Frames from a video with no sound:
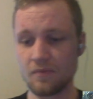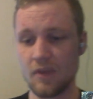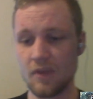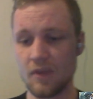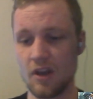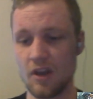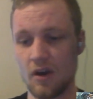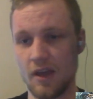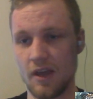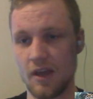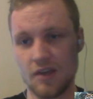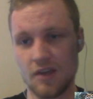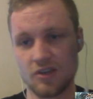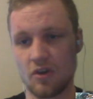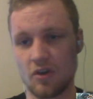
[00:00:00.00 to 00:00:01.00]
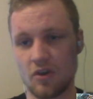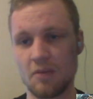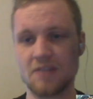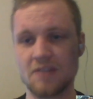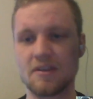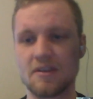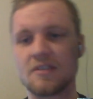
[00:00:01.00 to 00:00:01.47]
you know, it, it just all
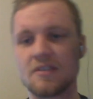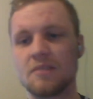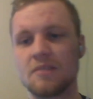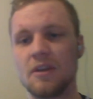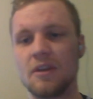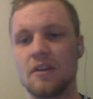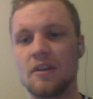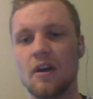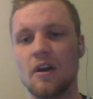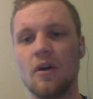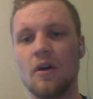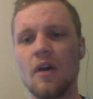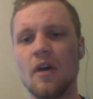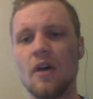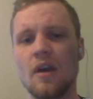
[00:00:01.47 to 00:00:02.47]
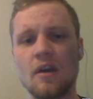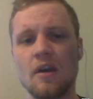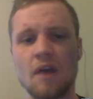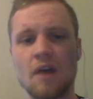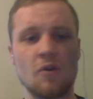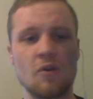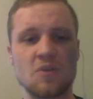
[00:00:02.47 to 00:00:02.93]
made sense to me. You know,
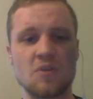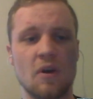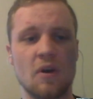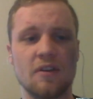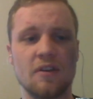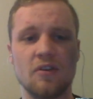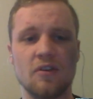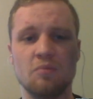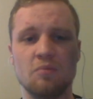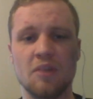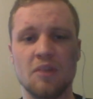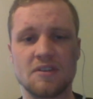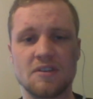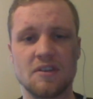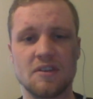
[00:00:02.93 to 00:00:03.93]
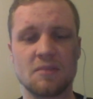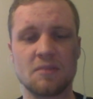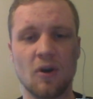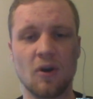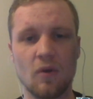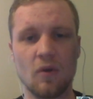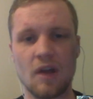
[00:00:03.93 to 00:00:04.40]
I've always wanted to do business
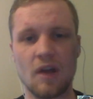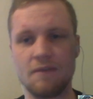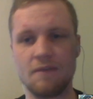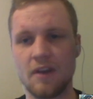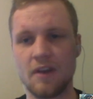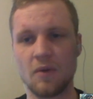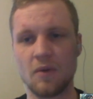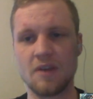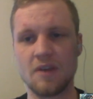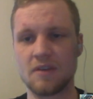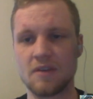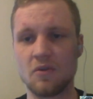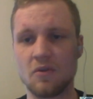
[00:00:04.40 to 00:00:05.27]
my whole life, anyways.